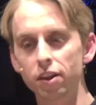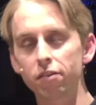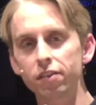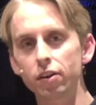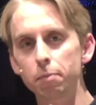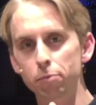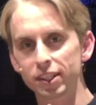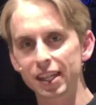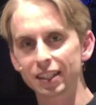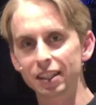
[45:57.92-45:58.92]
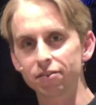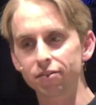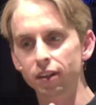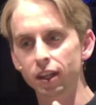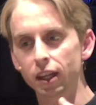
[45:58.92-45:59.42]
very
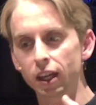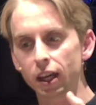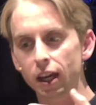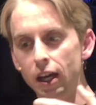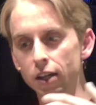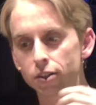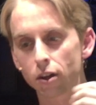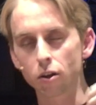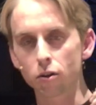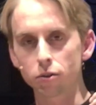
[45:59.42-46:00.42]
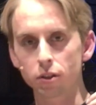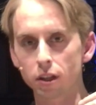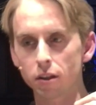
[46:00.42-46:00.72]
protective. Uh, so the,